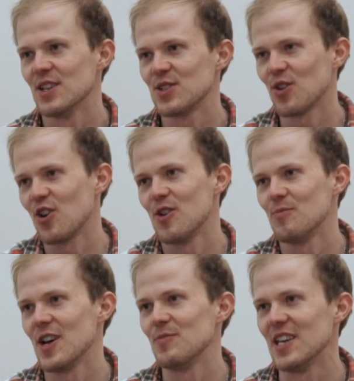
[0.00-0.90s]

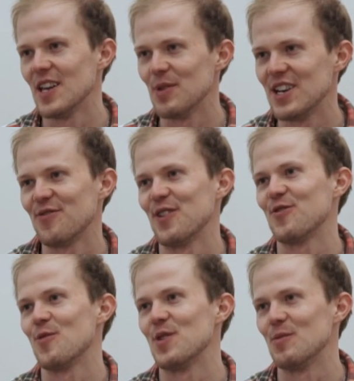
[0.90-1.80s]
Stockholm might be a bit
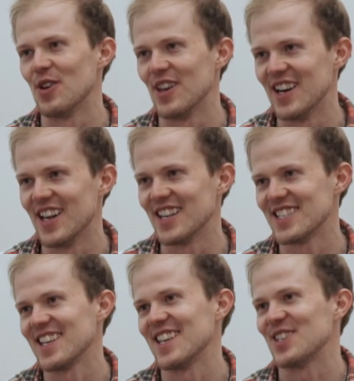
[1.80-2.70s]
different from people in
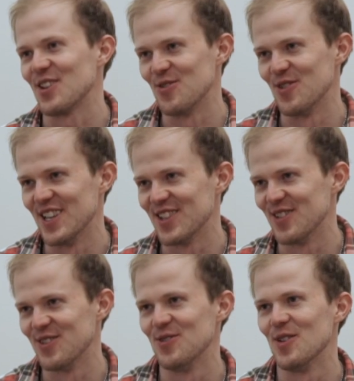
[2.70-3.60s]
Helsinki, so you need
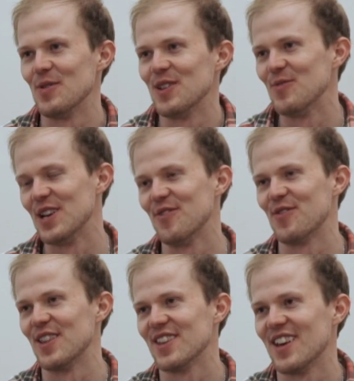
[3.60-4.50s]
to do a bit, bit
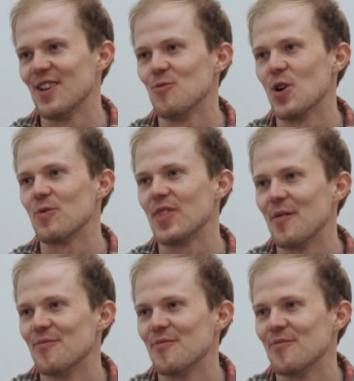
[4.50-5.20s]
different uh, work with